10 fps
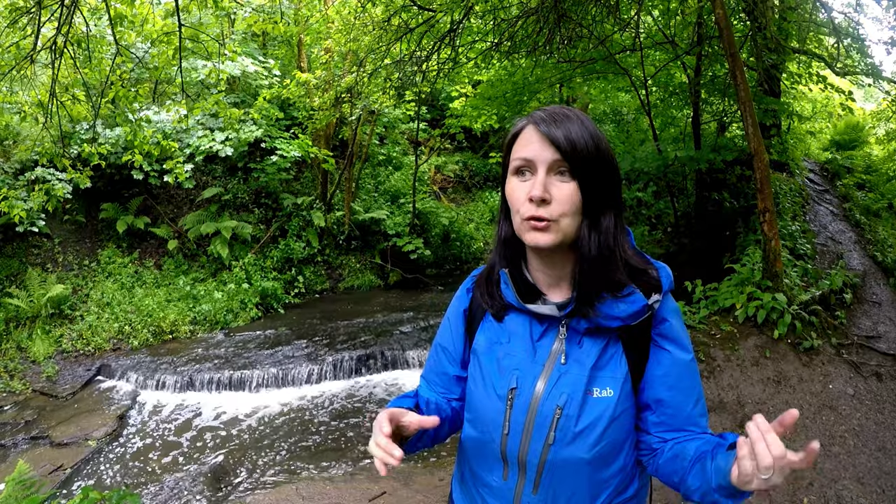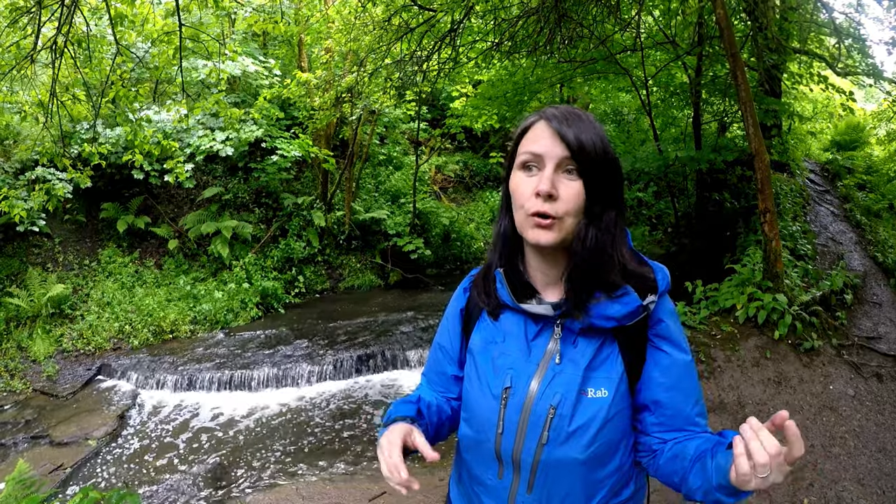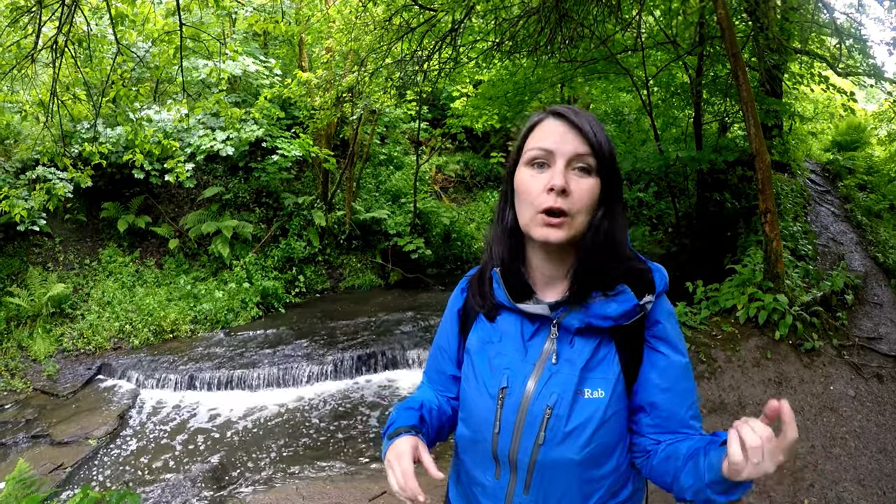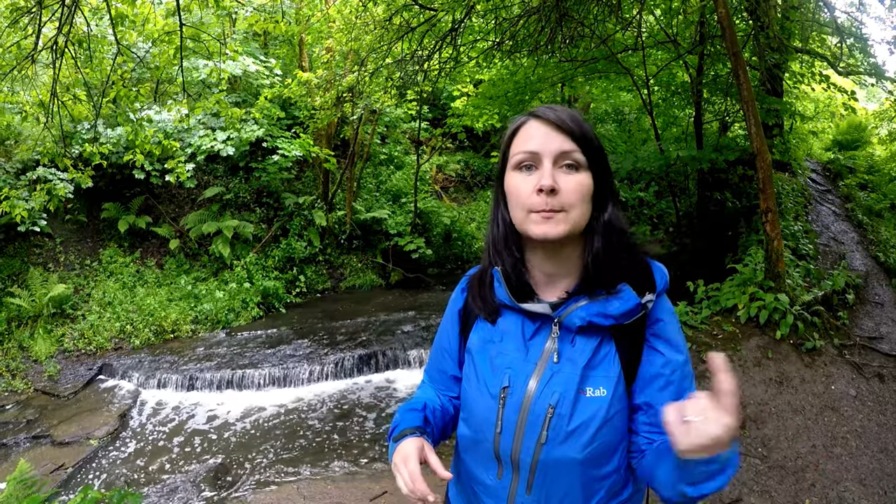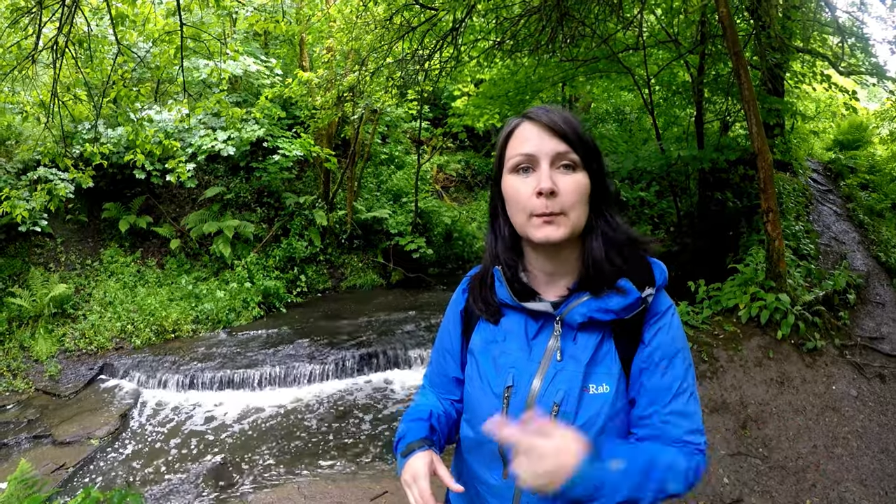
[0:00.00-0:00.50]

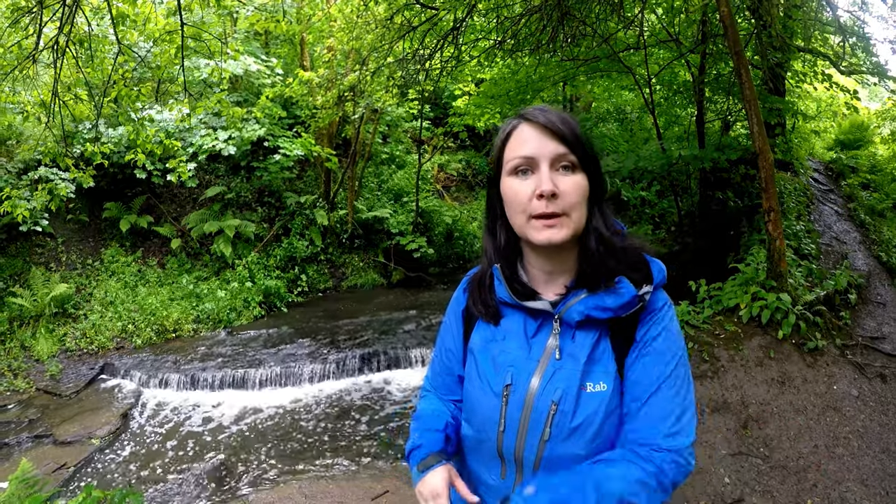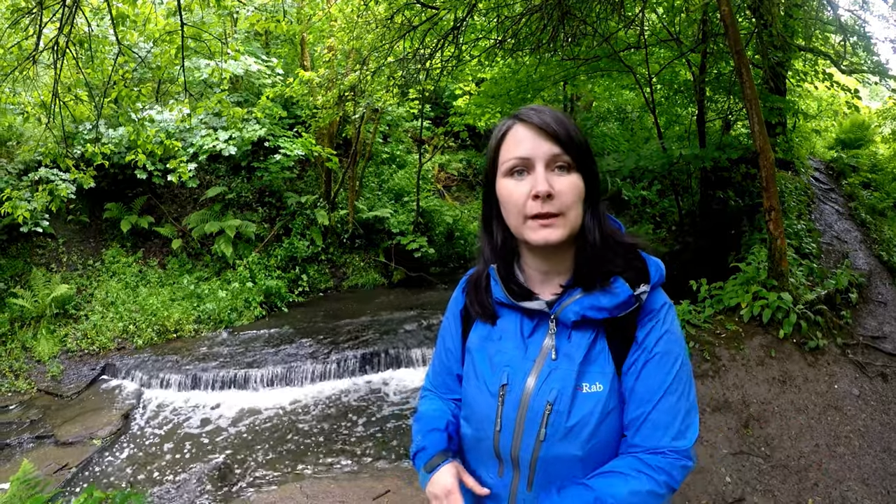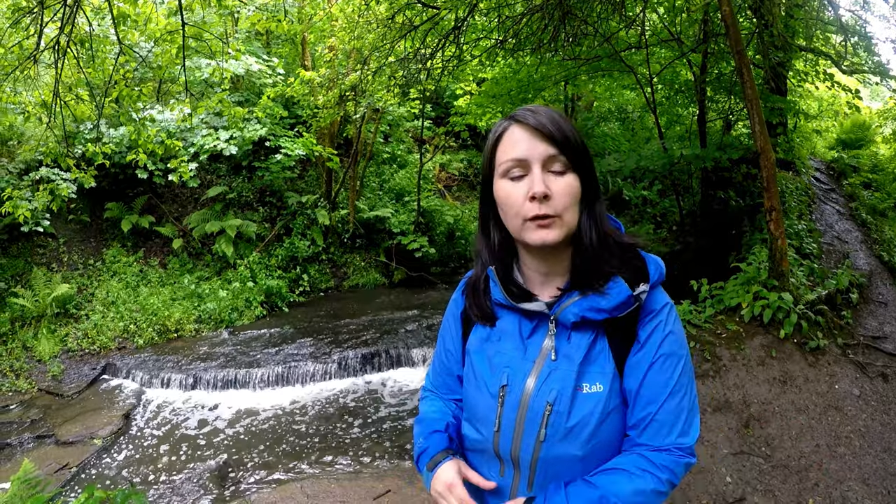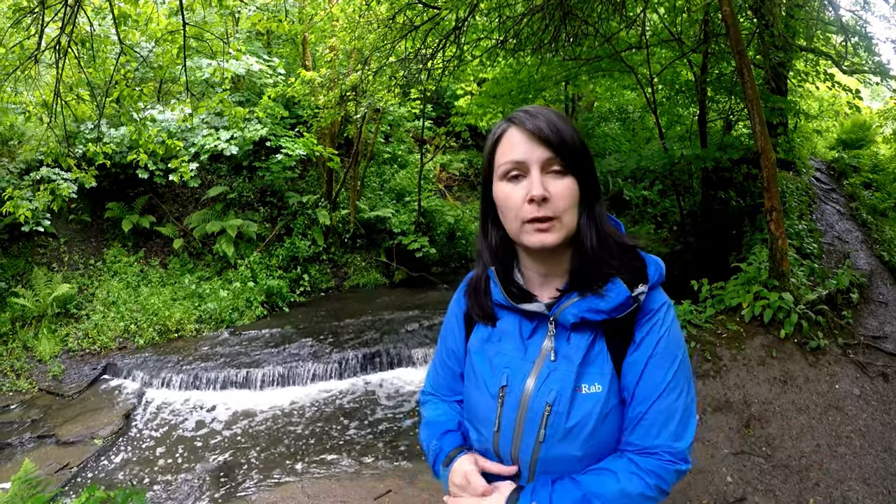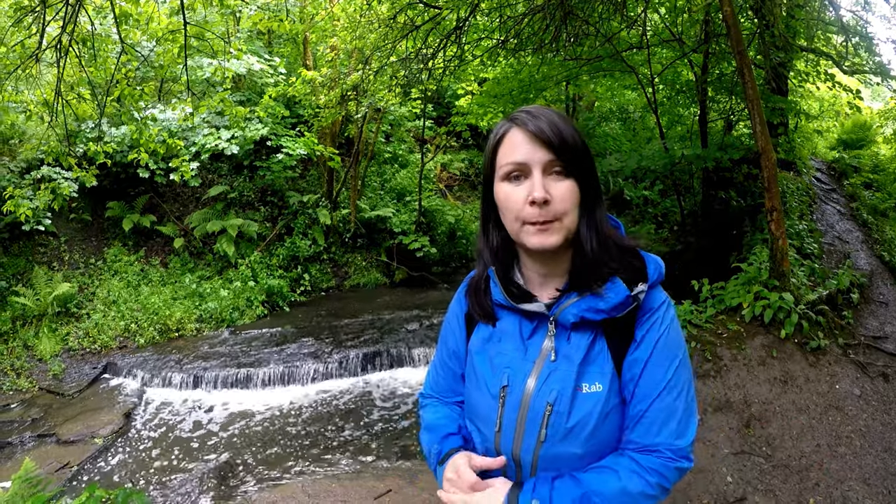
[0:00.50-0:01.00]
On my way
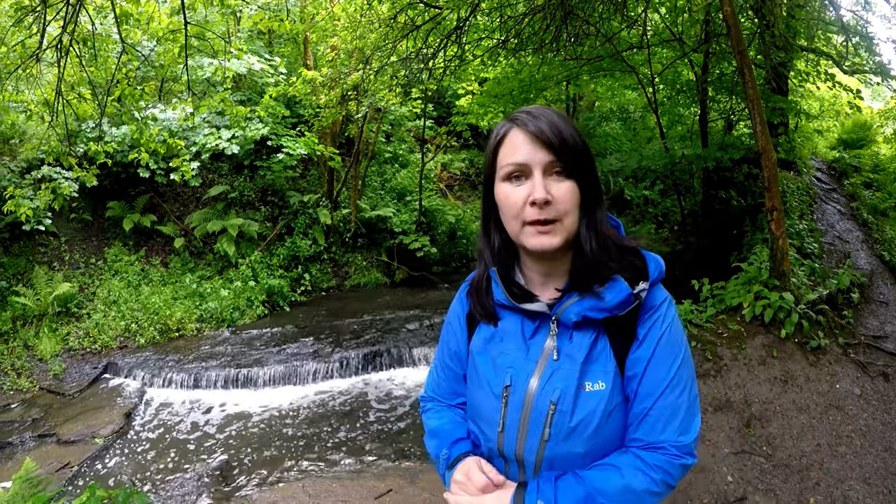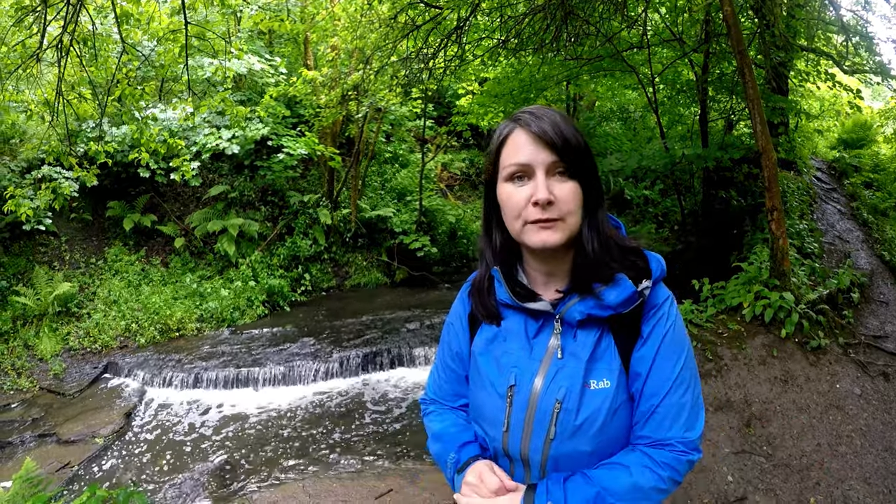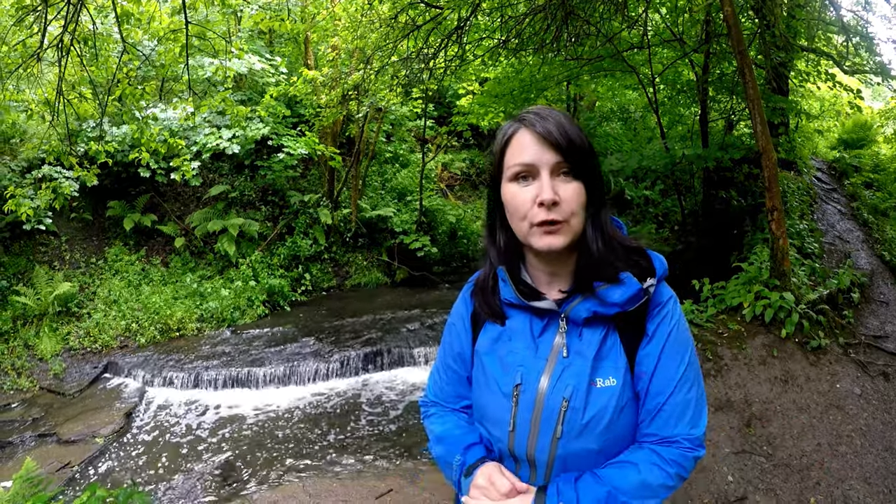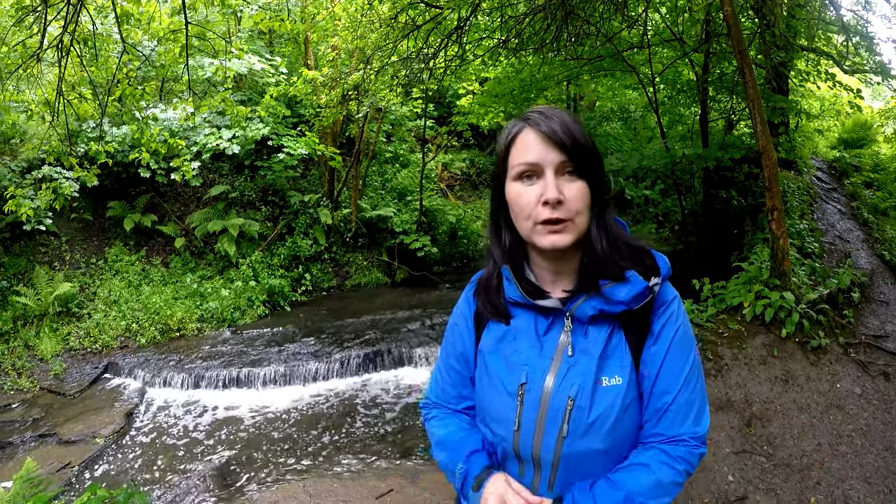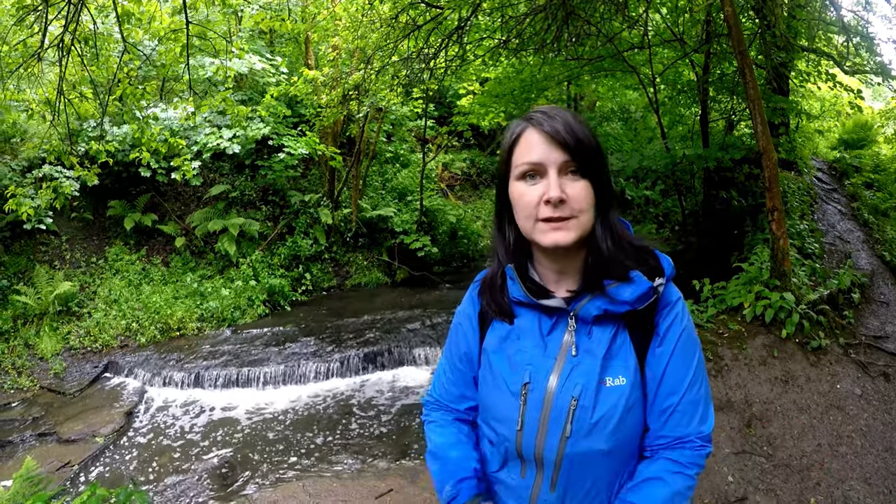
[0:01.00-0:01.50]
down the pine
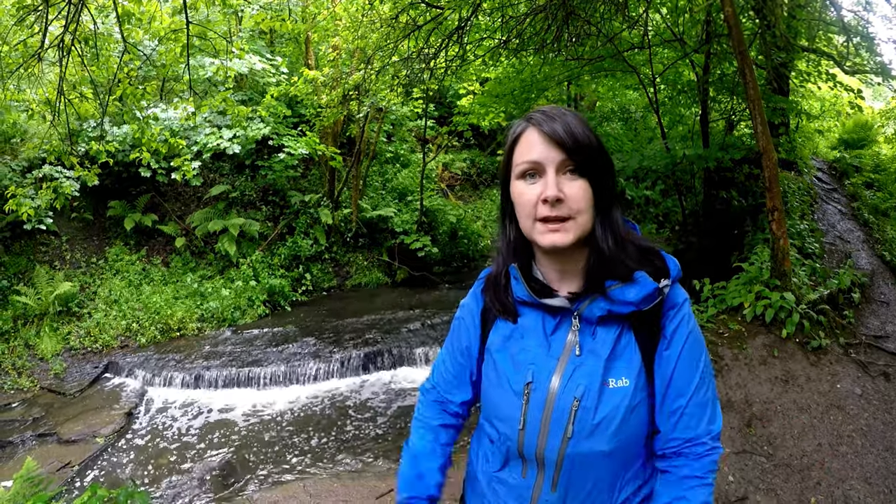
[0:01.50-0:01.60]
forest,